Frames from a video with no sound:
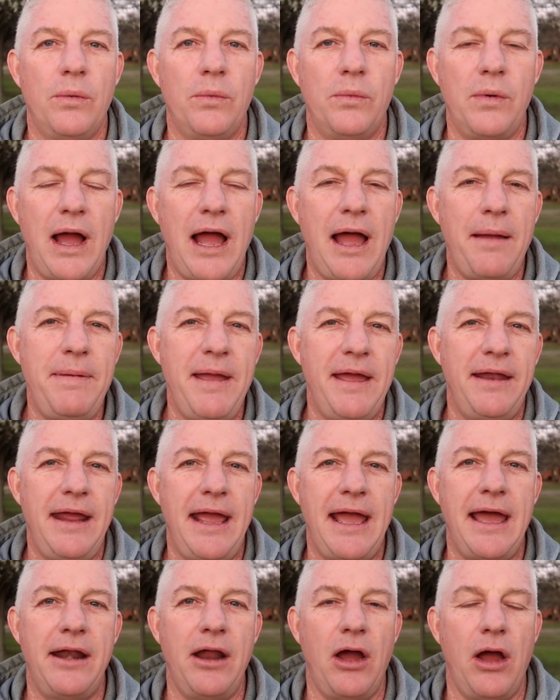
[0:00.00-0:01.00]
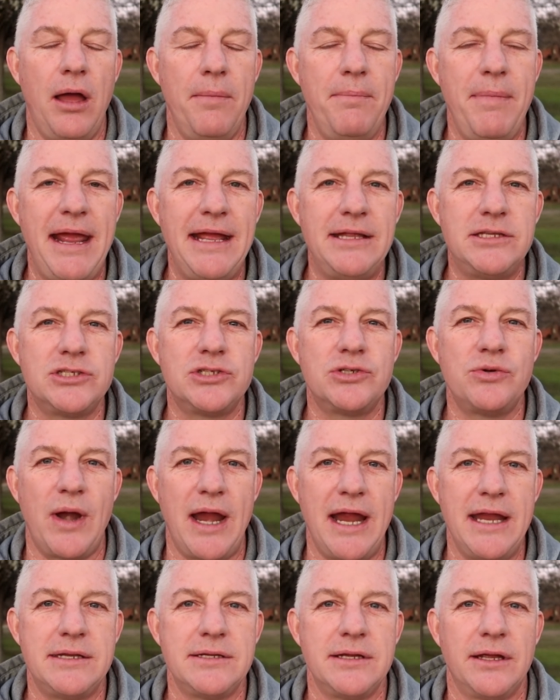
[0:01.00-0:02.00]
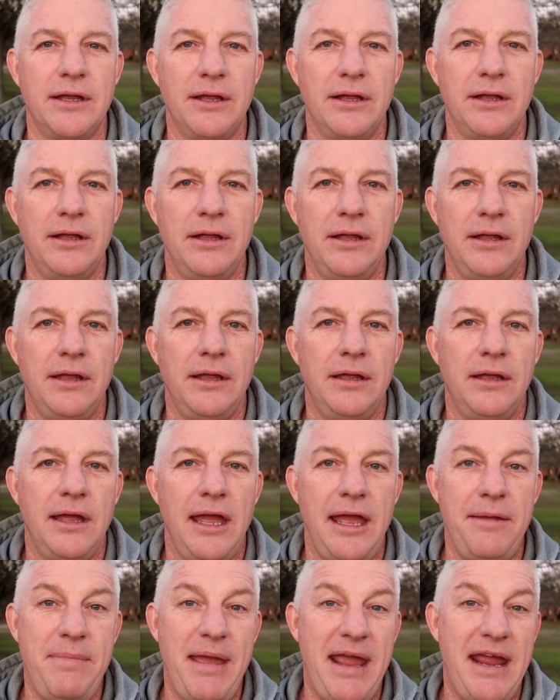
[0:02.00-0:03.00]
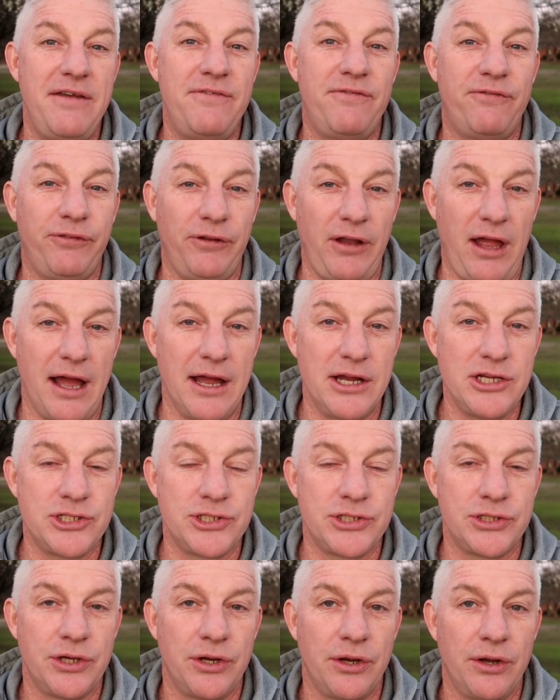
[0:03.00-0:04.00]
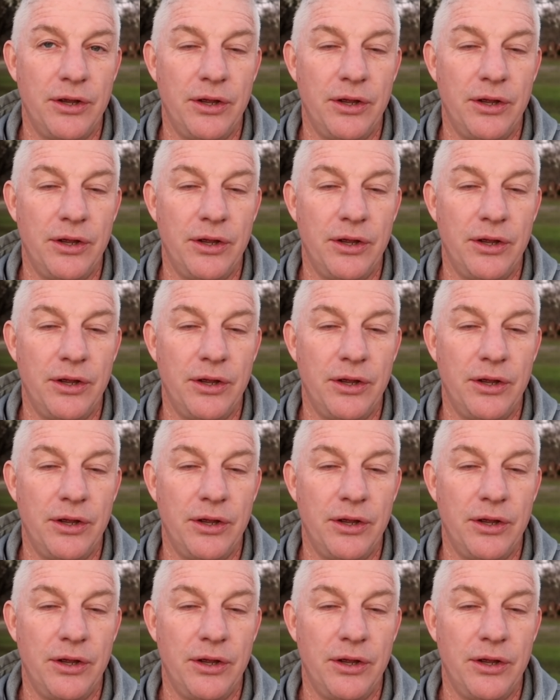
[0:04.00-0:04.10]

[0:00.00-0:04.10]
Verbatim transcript: Rob had had a made straight, a made flush,